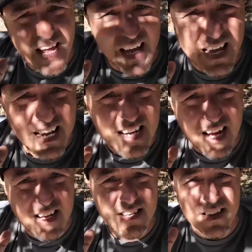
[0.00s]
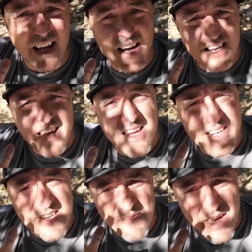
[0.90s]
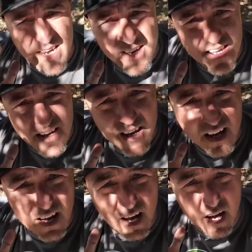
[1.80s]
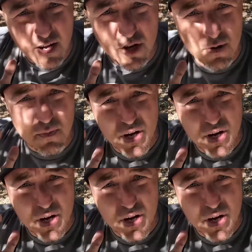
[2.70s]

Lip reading: and it costs a lot to make a good